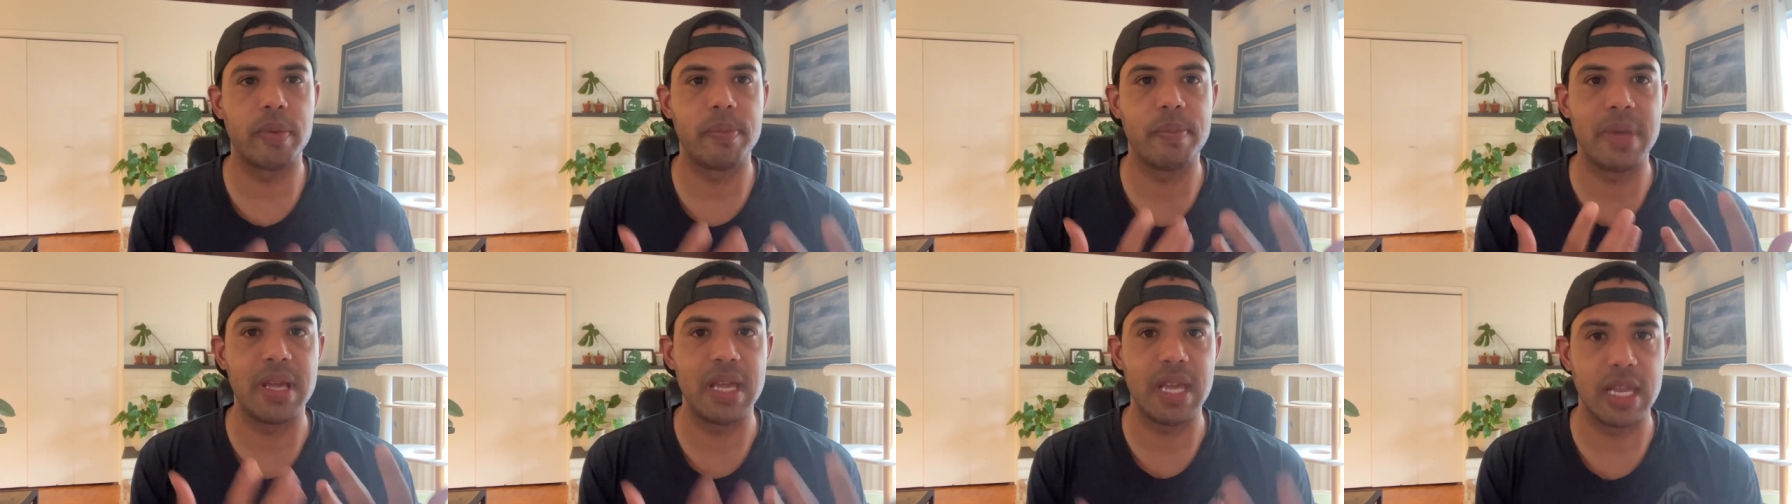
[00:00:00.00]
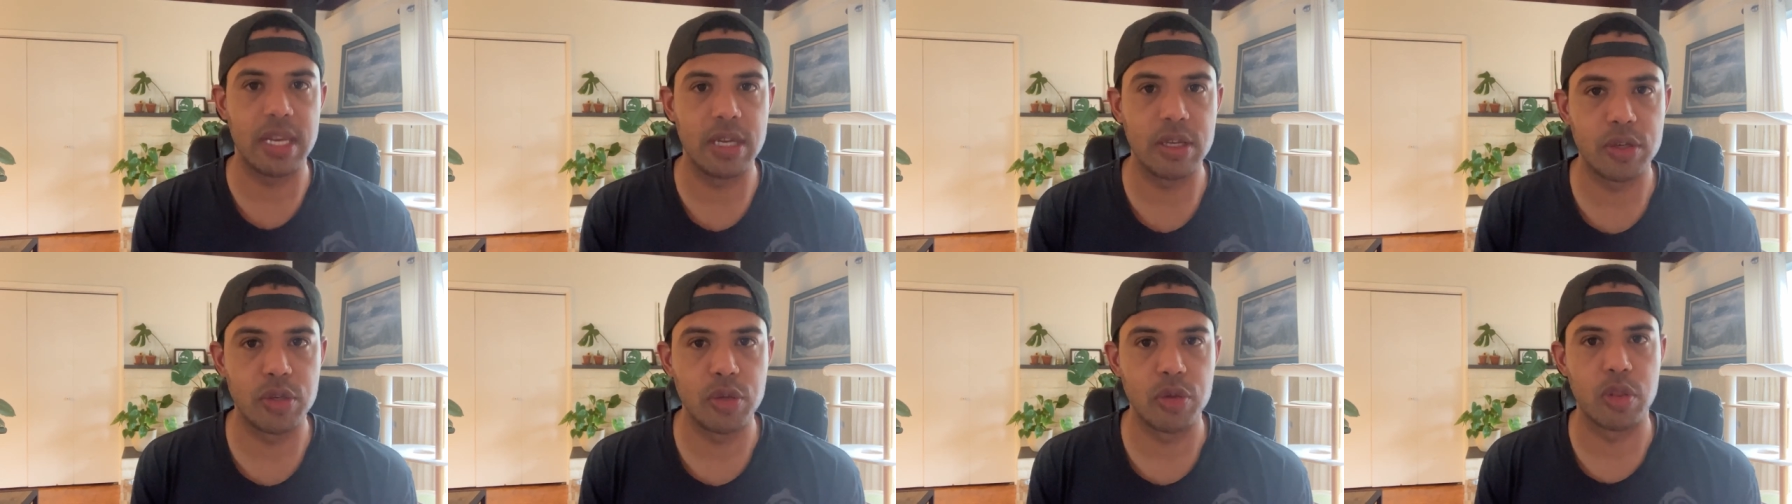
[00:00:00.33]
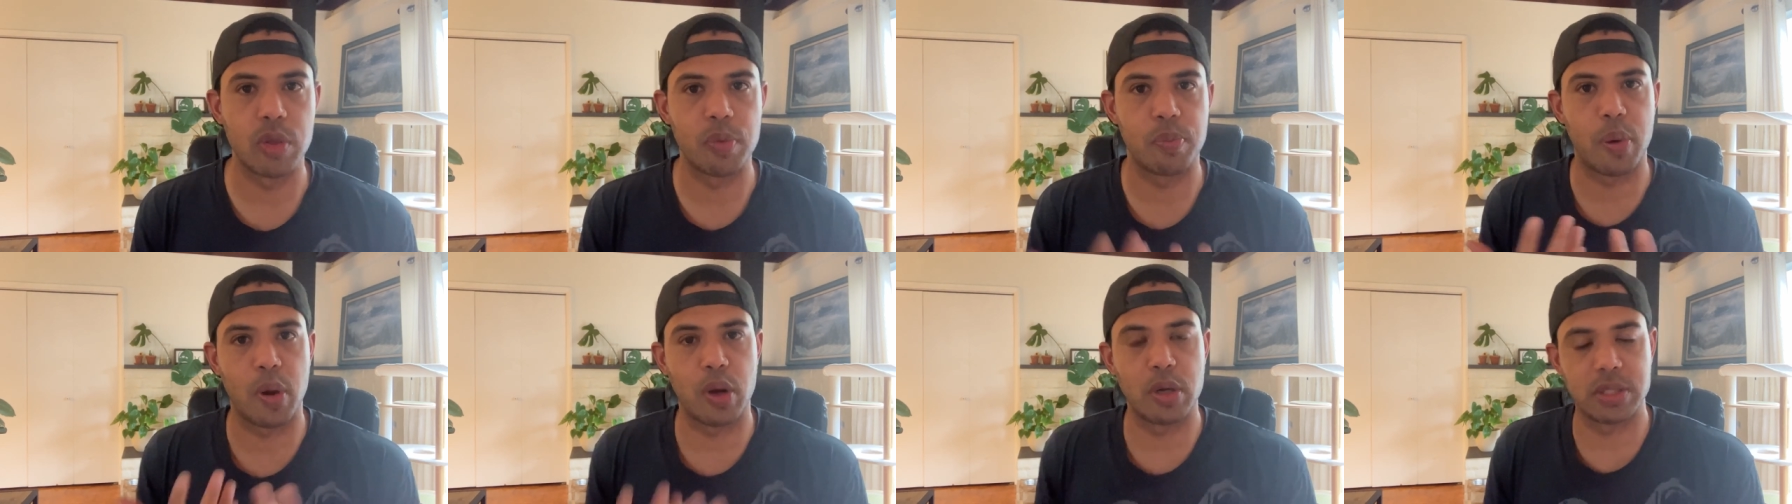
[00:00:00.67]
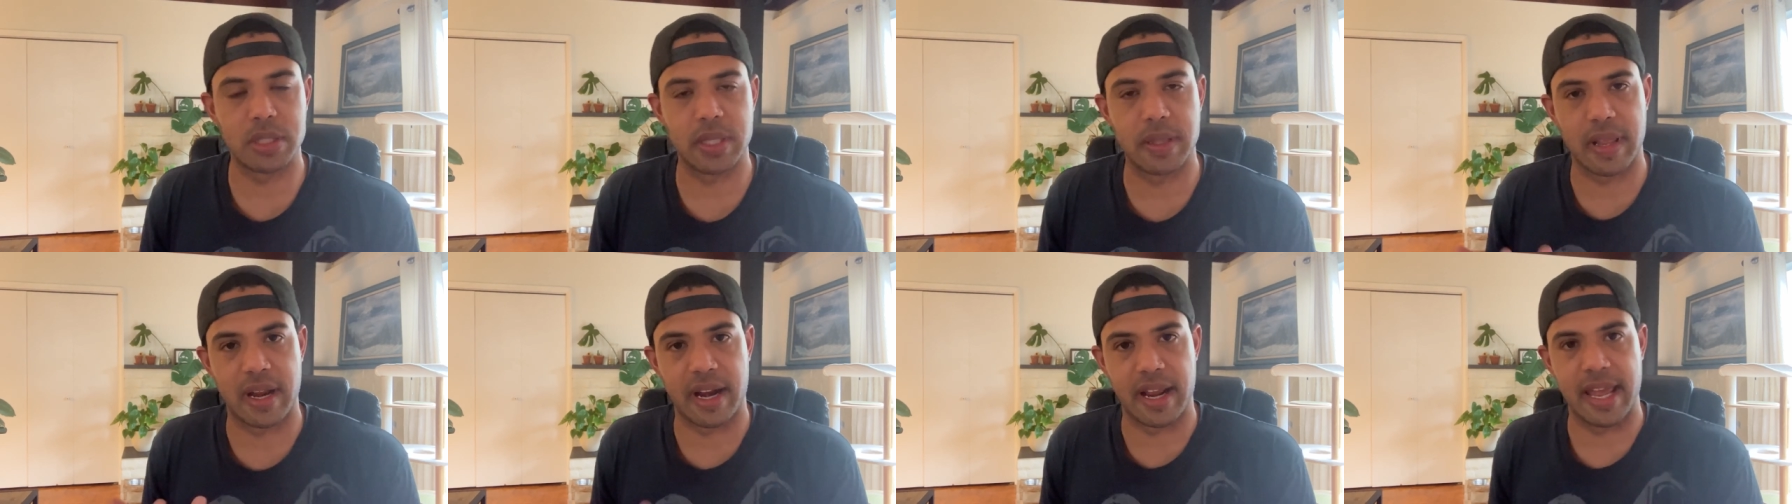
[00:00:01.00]
me into the
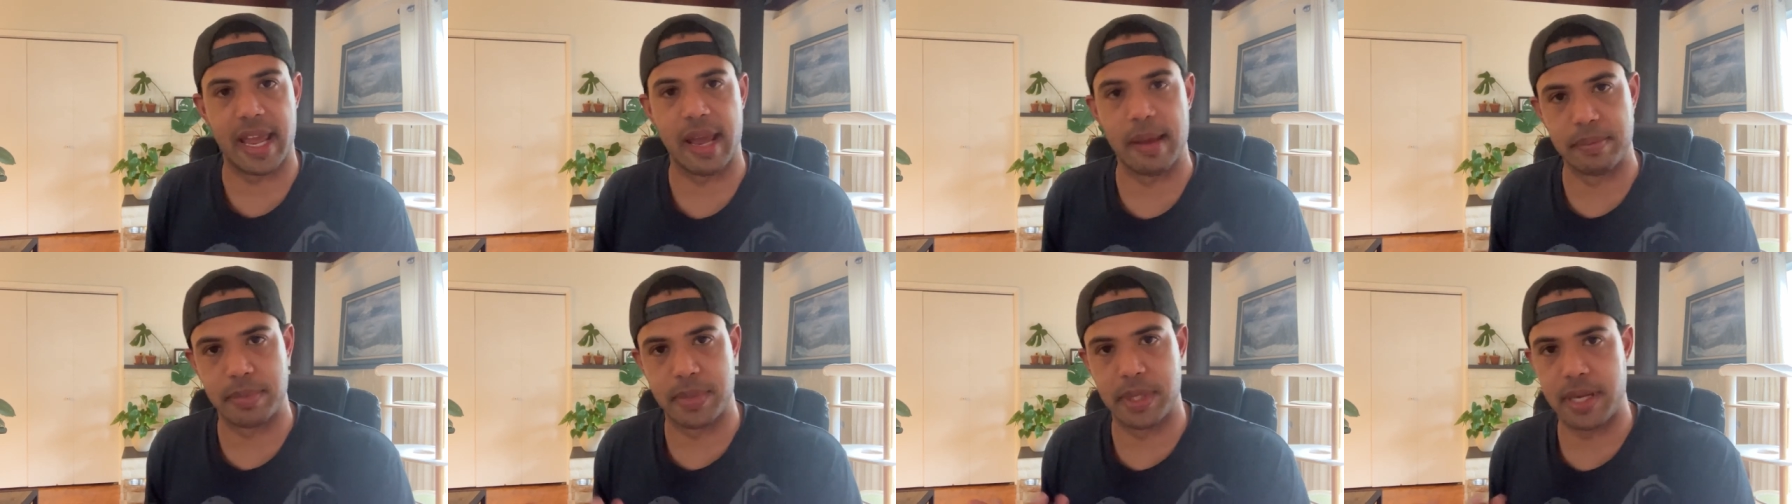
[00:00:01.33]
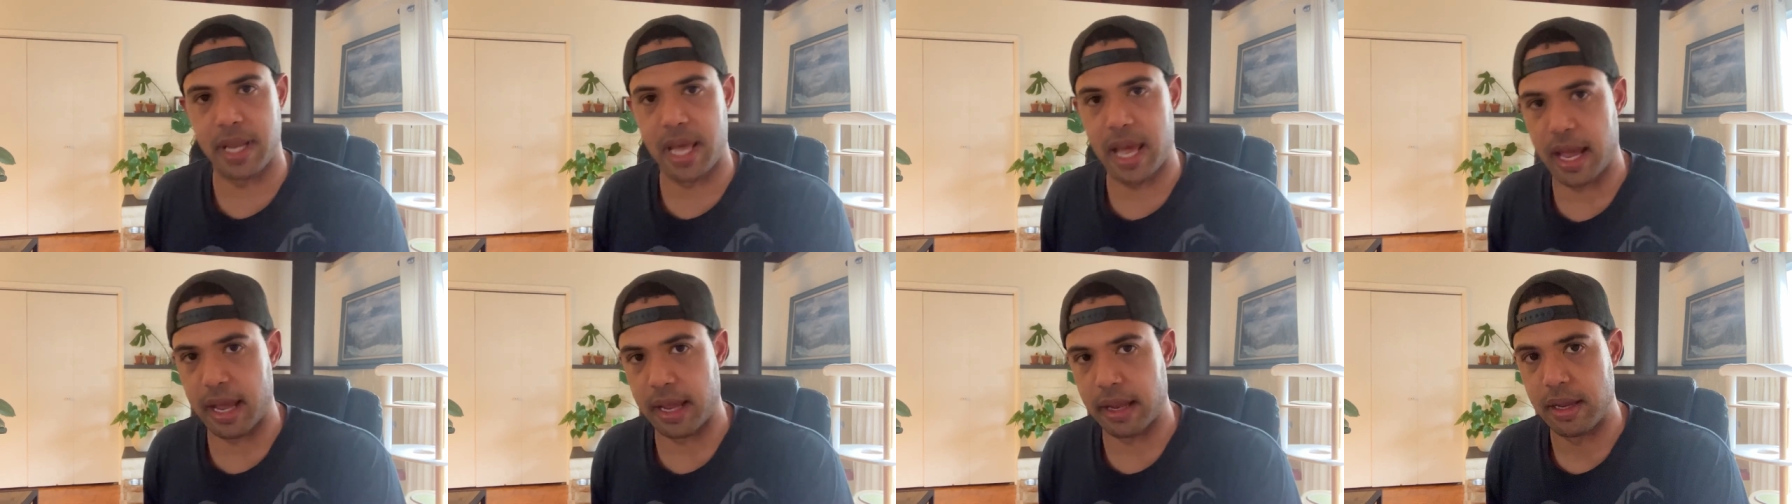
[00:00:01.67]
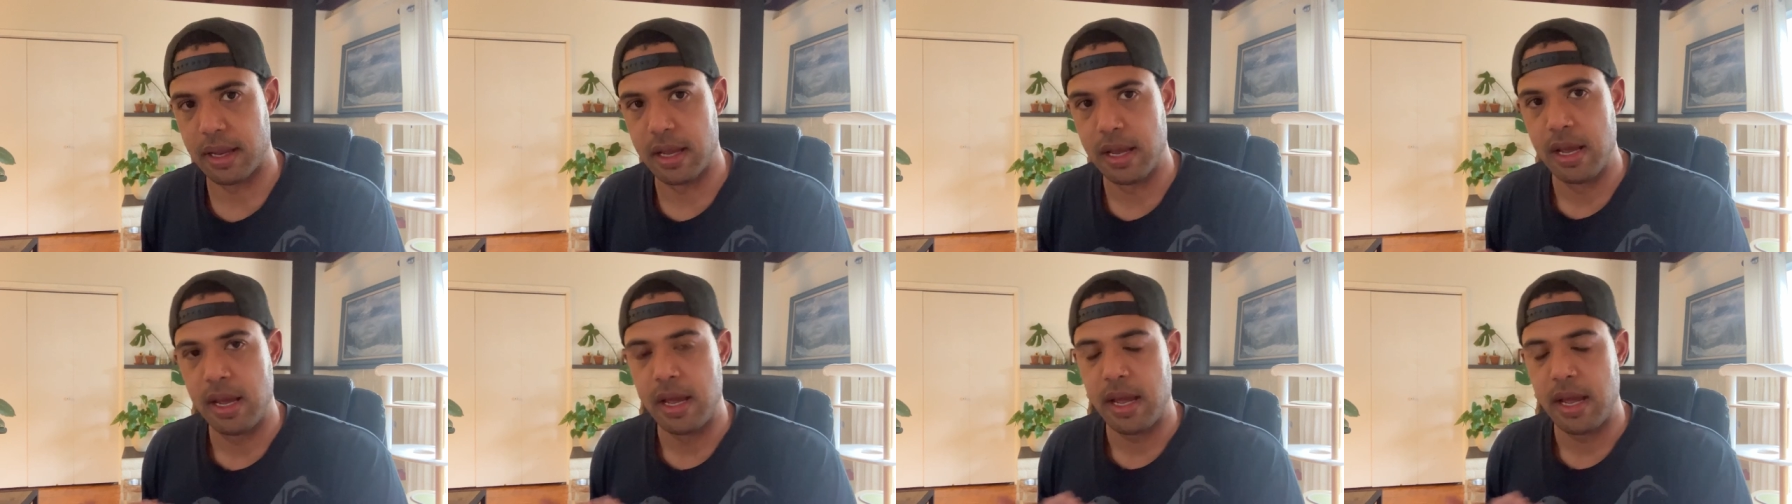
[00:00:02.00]
person that I am today.